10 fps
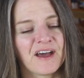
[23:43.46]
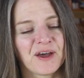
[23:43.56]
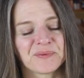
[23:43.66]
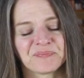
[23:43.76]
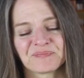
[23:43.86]

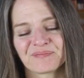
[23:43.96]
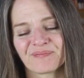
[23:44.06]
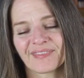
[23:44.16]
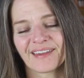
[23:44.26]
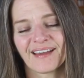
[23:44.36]
Um,
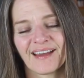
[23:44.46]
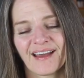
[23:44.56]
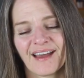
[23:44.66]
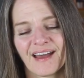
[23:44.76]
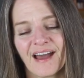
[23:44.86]

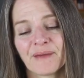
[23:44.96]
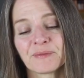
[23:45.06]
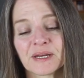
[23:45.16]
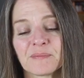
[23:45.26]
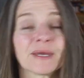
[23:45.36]

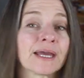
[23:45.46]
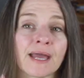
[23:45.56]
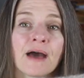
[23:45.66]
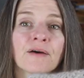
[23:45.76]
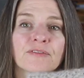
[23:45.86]
I'm gonna
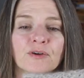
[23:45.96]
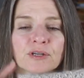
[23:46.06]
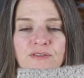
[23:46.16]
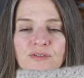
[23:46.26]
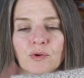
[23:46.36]
pick out
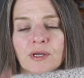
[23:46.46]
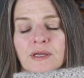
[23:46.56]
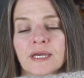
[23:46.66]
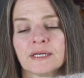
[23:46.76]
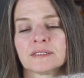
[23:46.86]
this
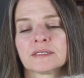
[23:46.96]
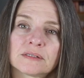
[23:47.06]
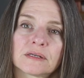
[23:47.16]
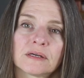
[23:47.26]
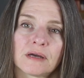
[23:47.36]

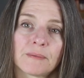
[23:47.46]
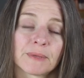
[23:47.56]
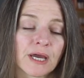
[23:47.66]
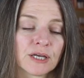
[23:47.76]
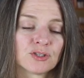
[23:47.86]
end, I'm
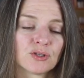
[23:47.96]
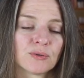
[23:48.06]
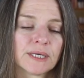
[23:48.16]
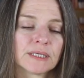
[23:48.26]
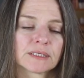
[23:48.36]
gonna
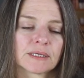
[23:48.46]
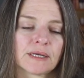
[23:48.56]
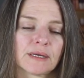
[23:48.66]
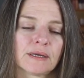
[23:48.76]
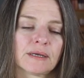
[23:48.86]
undo it
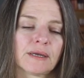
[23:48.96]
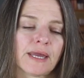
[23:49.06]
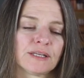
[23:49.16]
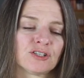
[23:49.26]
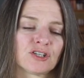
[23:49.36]

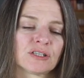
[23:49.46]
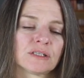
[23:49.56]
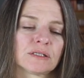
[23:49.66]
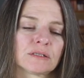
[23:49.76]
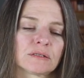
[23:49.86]
and
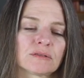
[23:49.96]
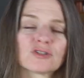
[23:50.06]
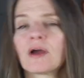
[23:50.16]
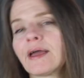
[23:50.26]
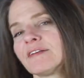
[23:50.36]
just
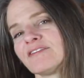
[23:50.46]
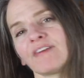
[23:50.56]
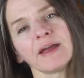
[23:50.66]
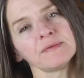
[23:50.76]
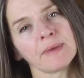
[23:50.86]
try and
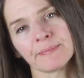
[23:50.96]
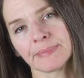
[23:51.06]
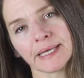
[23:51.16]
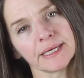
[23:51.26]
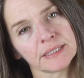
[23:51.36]
find my
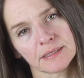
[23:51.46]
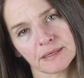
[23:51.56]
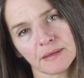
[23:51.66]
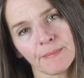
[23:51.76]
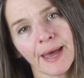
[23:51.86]
place
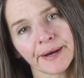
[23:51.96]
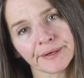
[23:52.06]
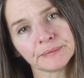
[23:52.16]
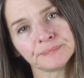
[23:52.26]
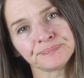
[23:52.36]
in the
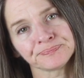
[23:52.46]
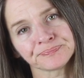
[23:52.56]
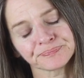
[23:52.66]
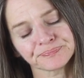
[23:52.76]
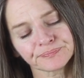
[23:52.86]
pattern.
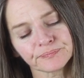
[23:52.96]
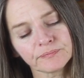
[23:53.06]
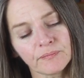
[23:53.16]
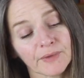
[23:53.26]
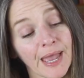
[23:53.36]

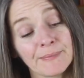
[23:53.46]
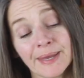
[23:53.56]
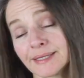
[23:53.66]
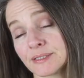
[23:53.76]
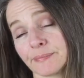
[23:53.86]
I
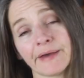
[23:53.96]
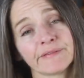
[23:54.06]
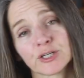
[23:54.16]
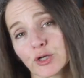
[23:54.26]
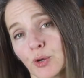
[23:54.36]
may end up
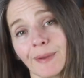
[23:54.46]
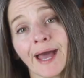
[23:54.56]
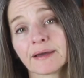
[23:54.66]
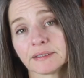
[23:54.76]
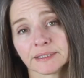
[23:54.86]
having to go
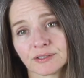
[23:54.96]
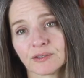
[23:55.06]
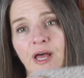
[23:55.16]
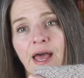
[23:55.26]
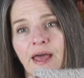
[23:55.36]
back a
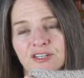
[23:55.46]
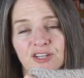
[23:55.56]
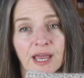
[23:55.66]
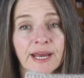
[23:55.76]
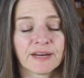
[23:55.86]
little
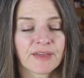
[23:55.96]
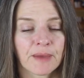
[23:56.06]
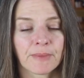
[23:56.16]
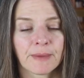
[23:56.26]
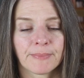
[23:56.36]
to kind of
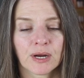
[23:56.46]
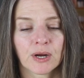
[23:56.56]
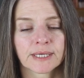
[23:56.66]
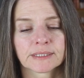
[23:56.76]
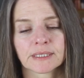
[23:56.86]
get my
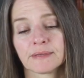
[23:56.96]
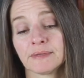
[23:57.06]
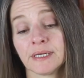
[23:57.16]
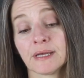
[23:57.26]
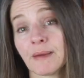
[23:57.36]
bearings
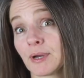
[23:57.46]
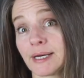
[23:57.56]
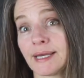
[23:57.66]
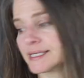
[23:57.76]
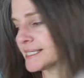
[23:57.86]
and then I'm
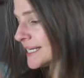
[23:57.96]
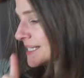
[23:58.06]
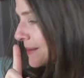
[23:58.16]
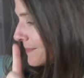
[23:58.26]
gonna extend